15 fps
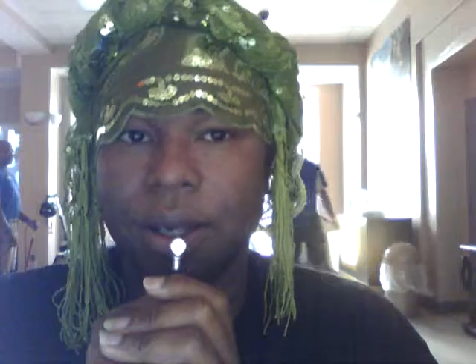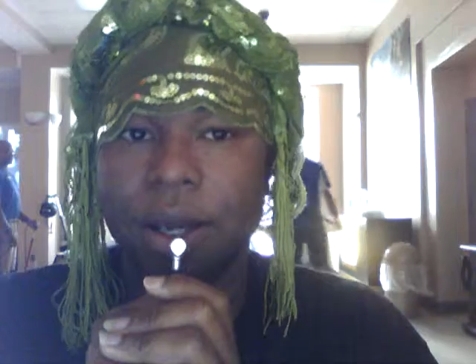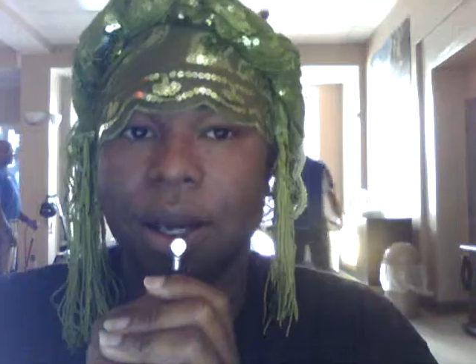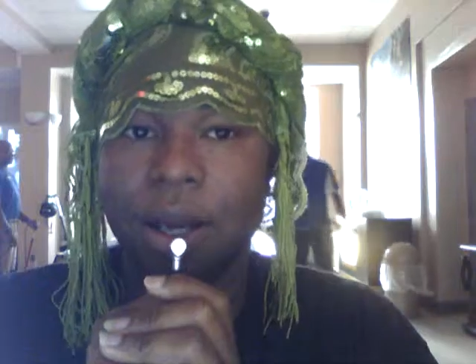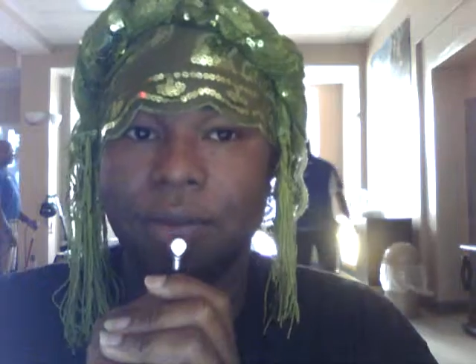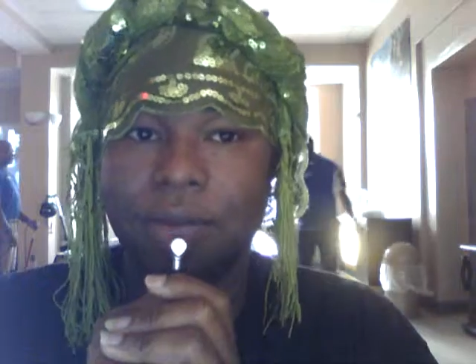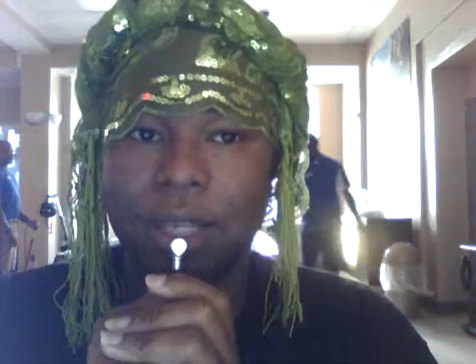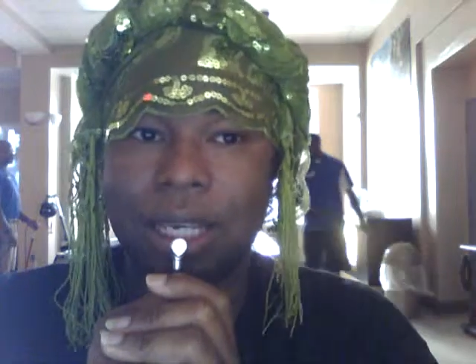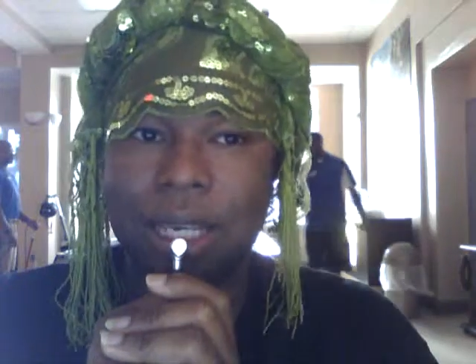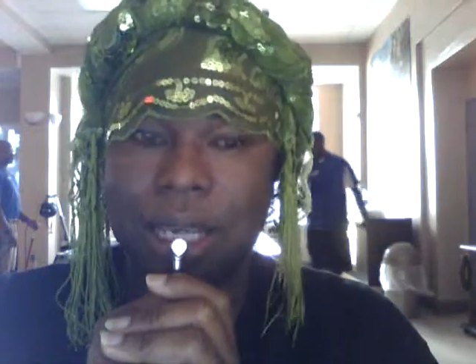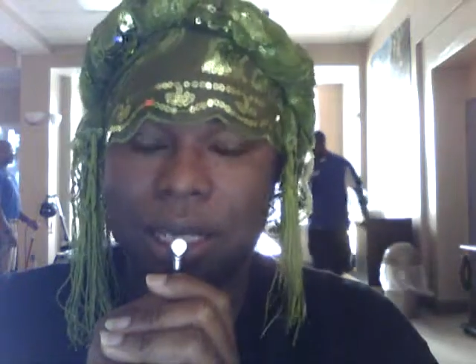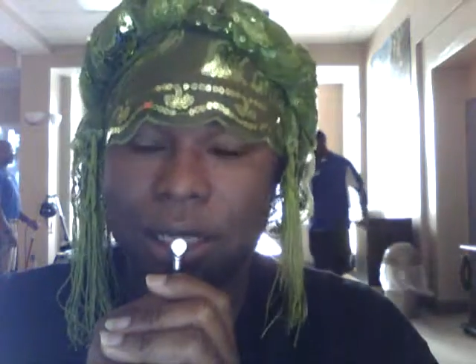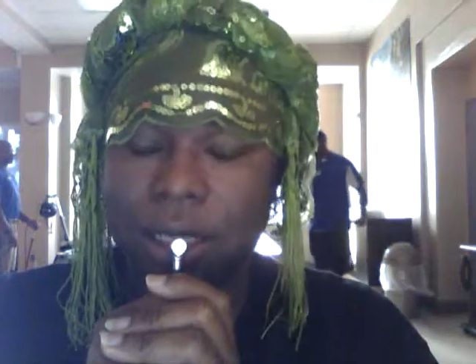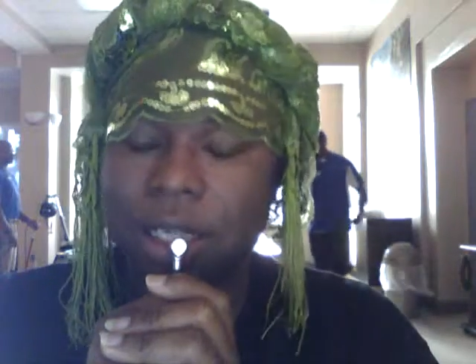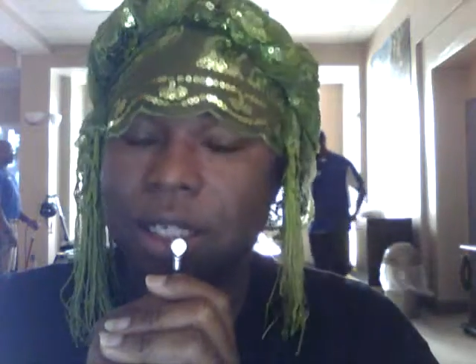of the
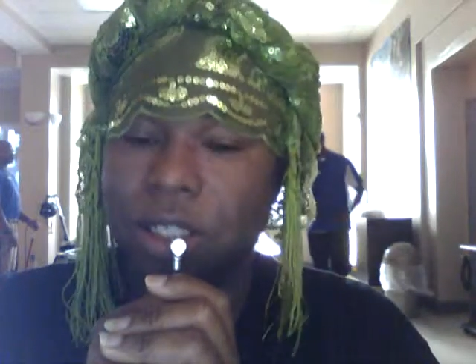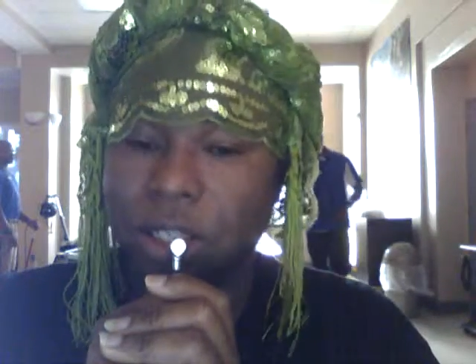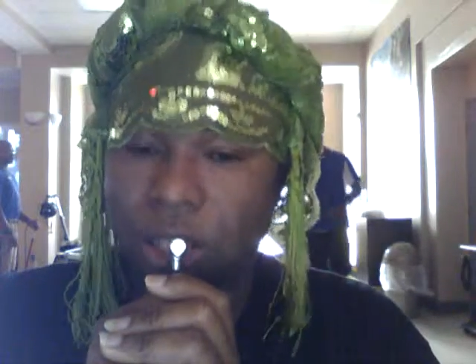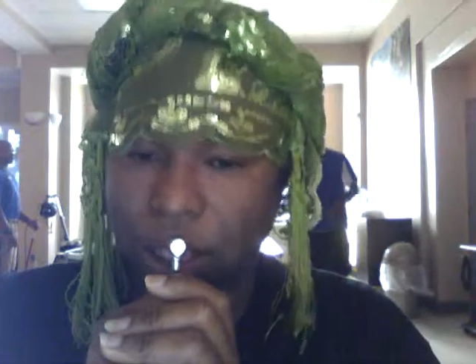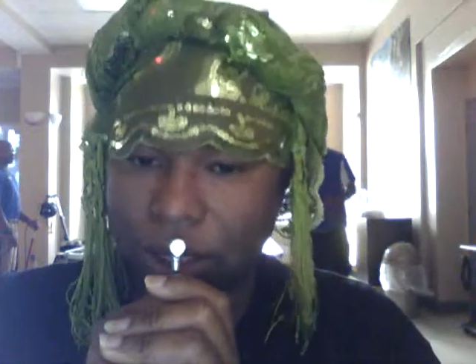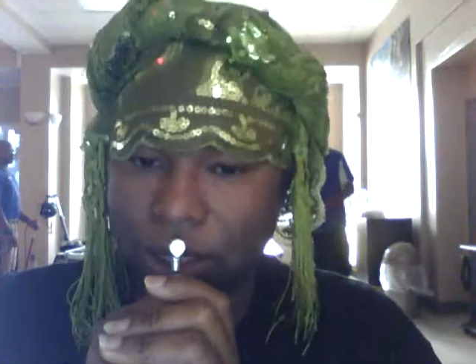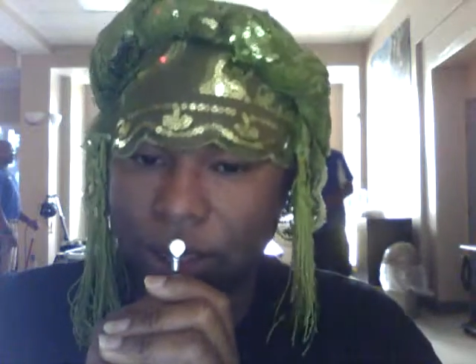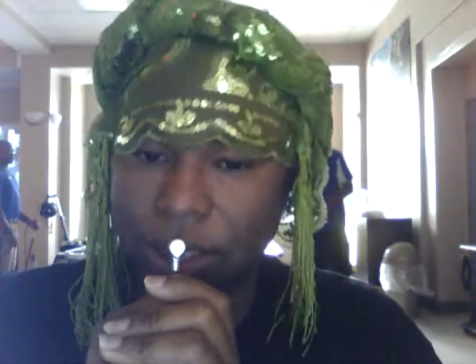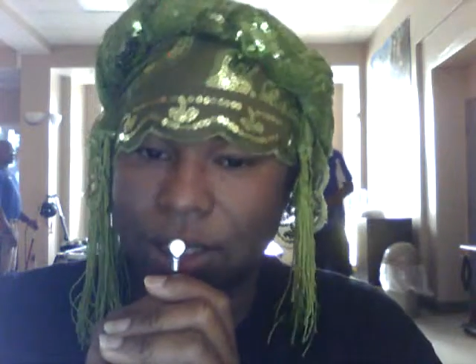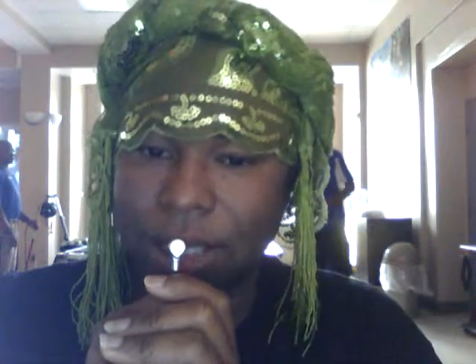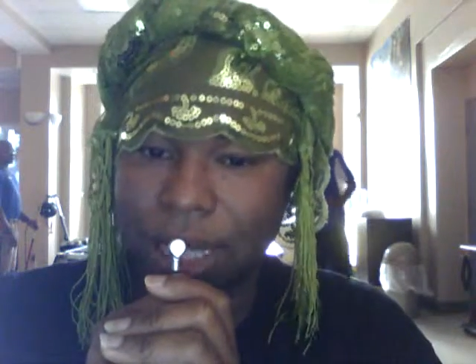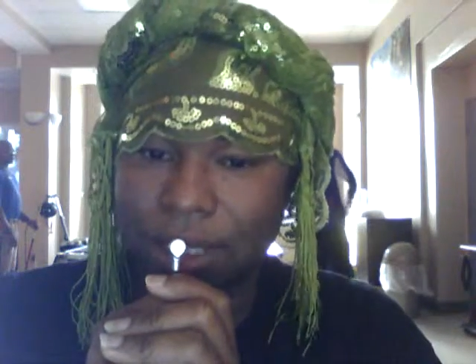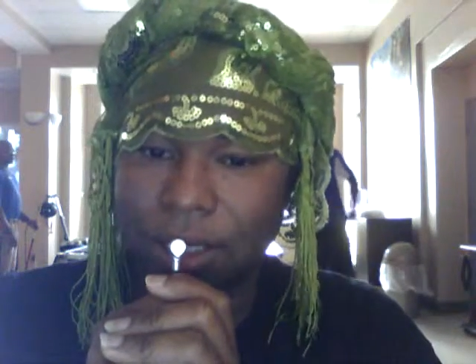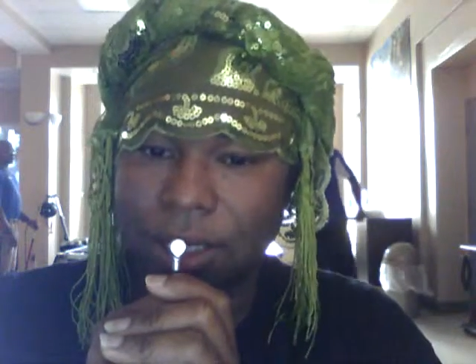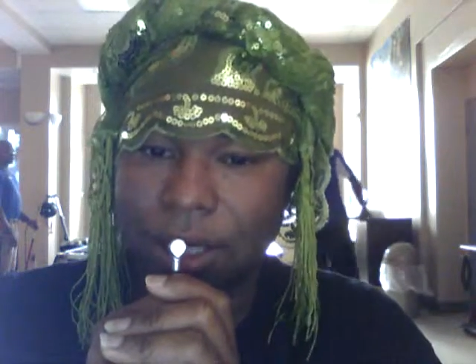hidden injustice
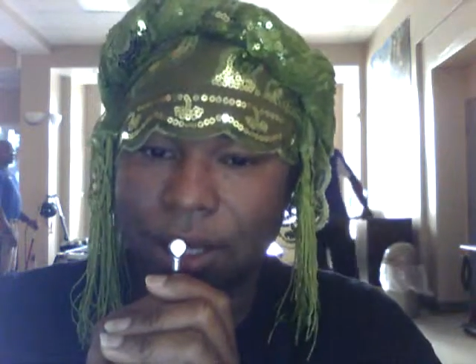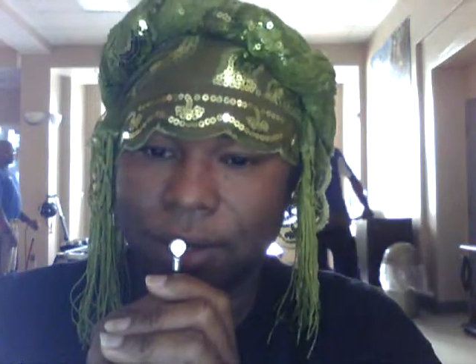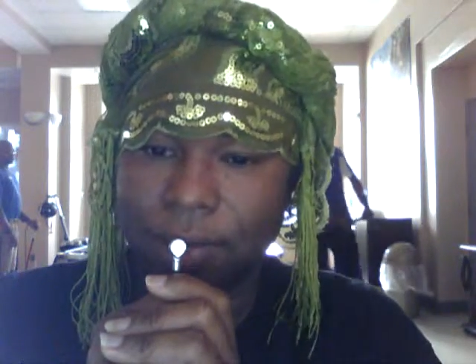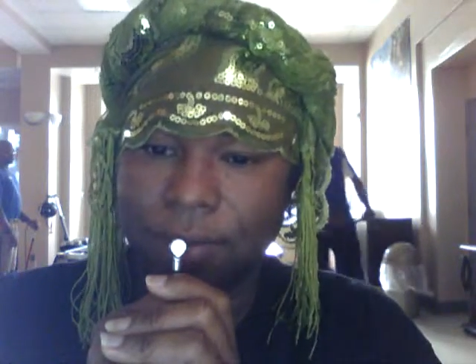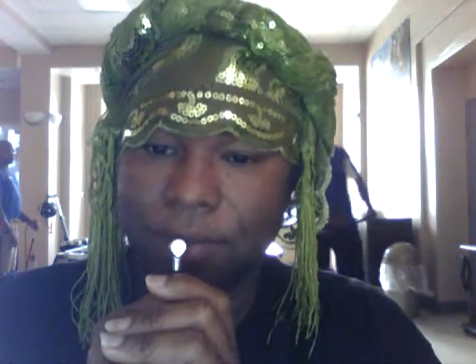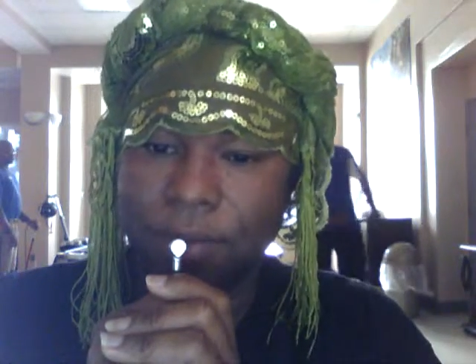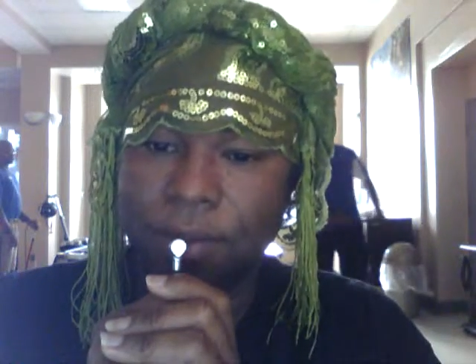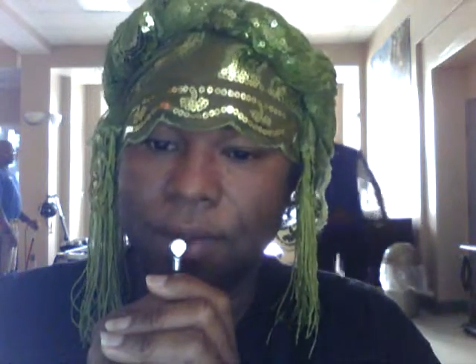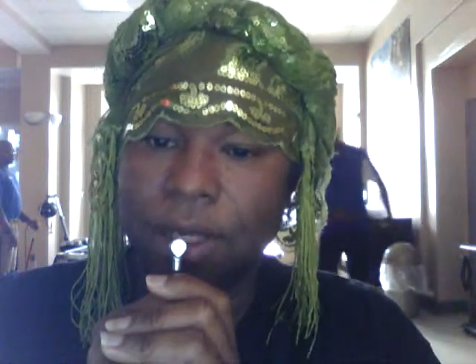that's done.